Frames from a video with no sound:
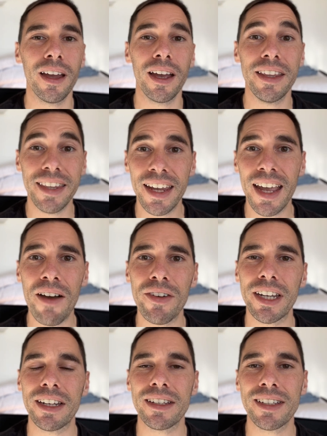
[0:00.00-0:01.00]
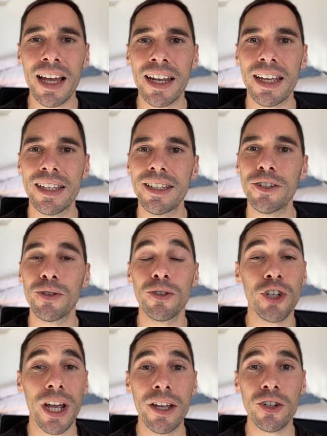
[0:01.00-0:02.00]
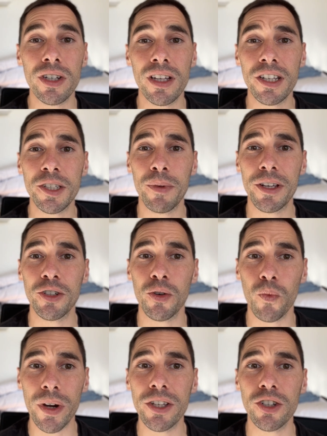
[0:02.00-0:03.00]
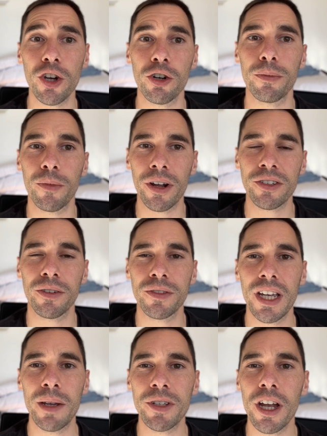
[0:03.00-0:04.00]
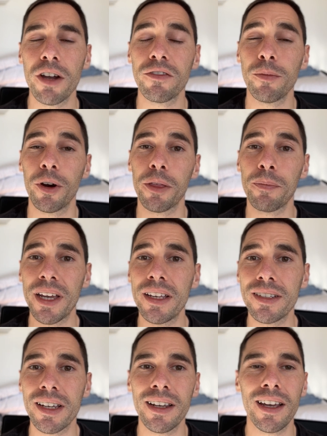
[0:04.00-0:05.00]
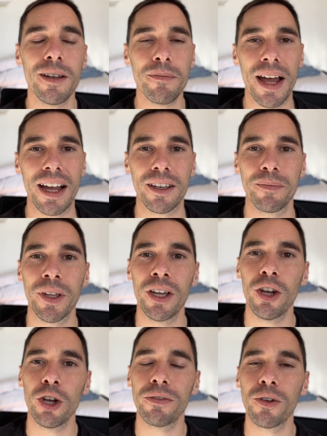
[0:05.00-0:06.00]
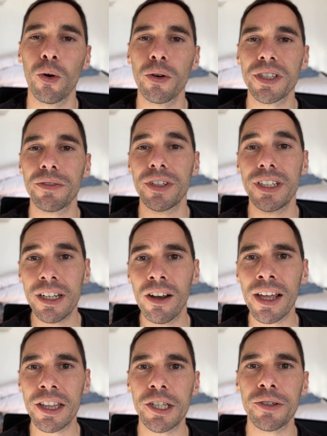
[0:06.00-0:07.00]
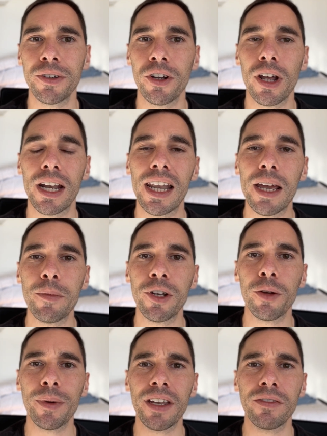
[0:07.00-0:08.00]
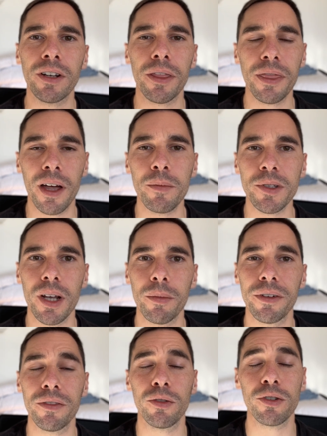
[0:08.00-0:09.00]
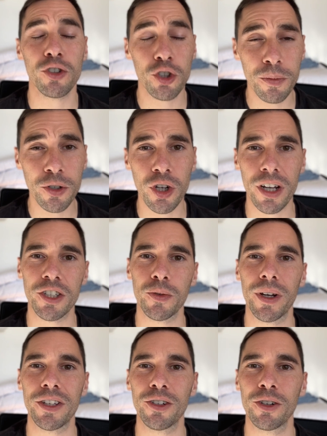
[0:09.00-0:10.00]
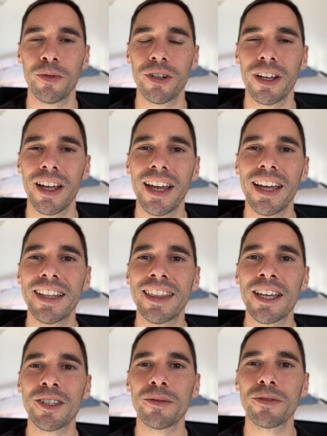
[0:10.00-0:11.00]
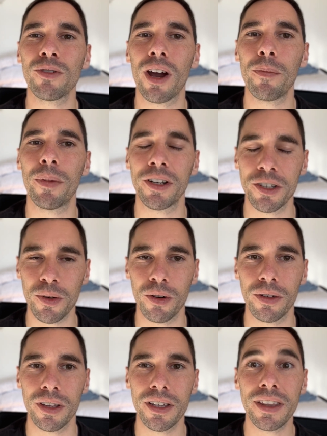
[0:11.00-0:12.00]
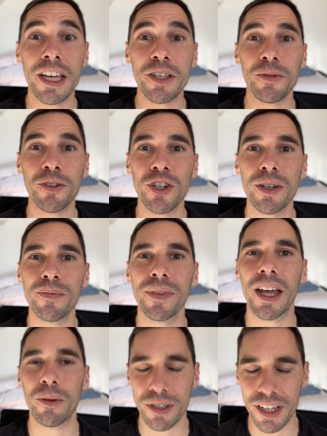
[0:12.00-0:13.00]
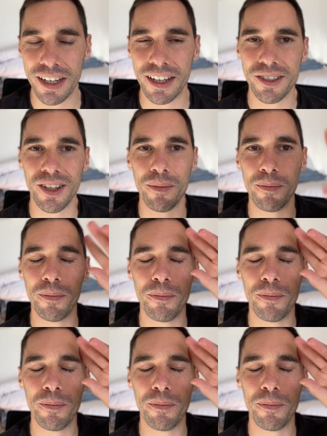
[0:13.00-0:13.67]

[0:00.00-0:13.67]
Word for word: And there you have it, it is that easy to change and customize your ringtone on Microsoft Teams for both PC and Mac. Of course, if you did like this video, let me know by giving it a thumbs up. And if you want to supercharge the ways your computer, hit that subscribe button as well. Thanks for watching, and I'll see you next time.